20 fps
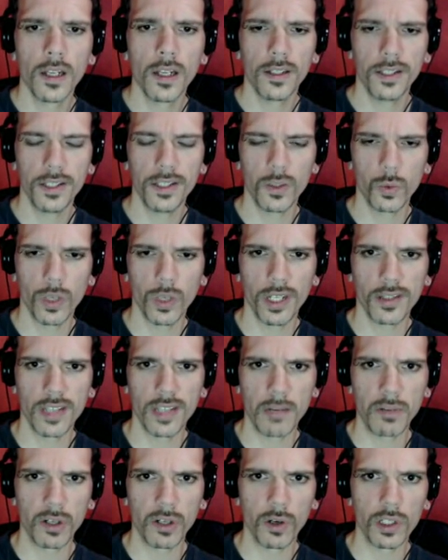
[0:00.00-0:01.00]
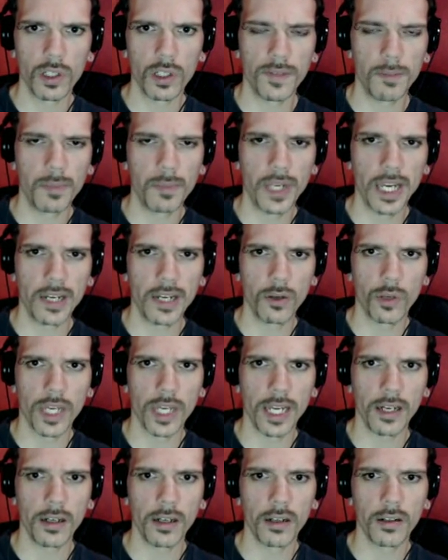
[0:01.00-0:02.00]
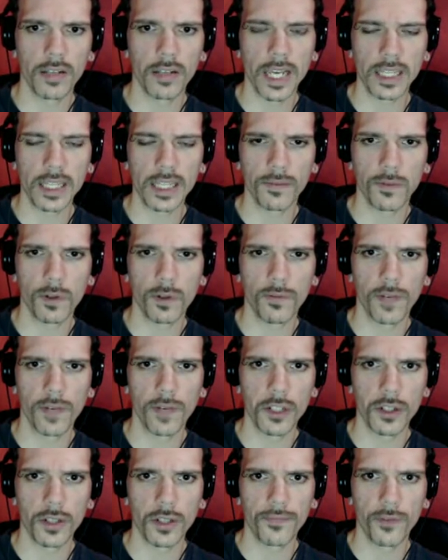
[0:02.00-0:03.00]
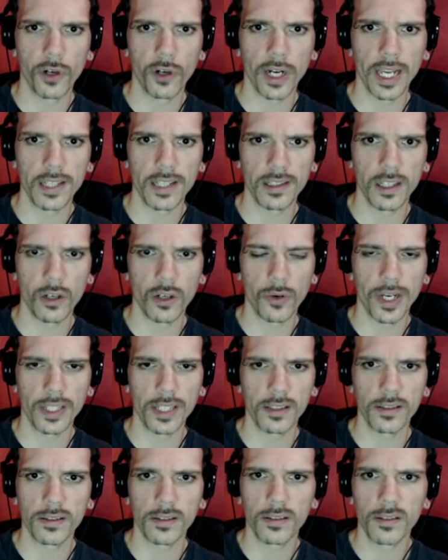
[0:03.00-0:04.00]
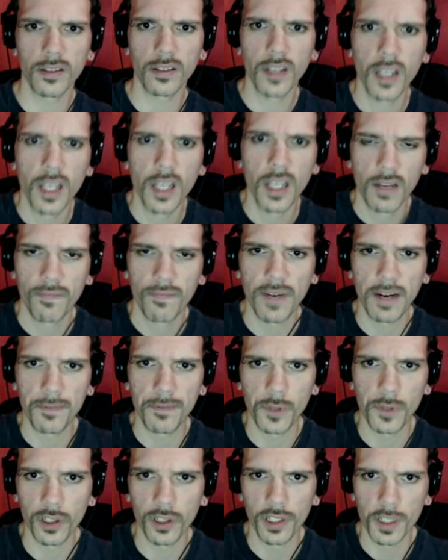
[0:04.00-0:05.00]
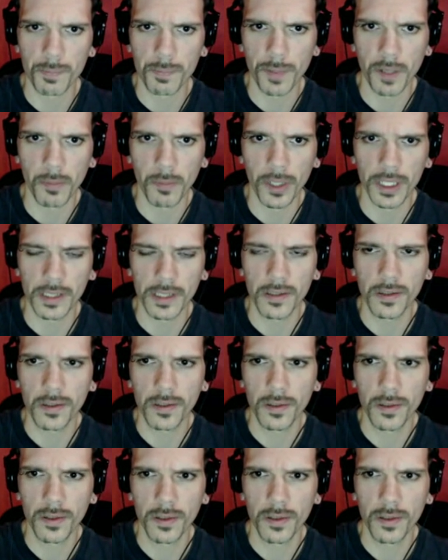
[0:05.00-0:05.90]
This one, CyberGhost VPN, you can get the full version for as low as $5 per month.